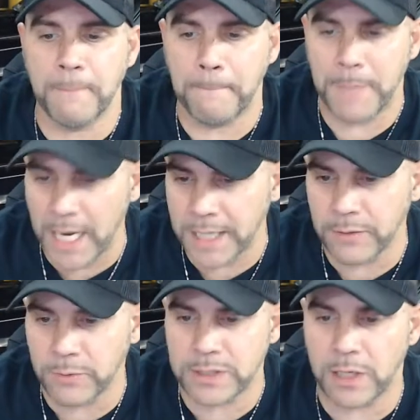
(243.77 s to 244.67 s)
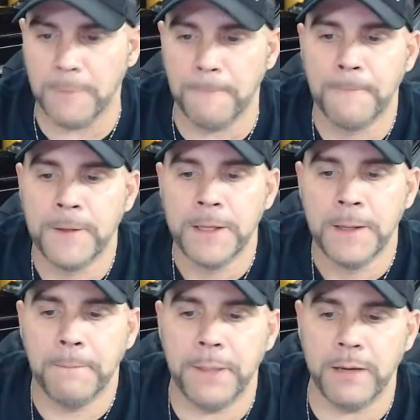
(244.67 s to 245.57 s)
Body, what's up,
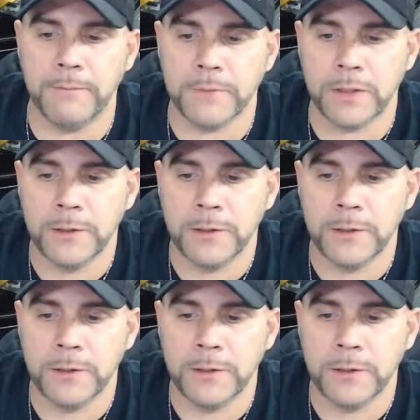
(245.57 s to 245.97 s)
Pimp?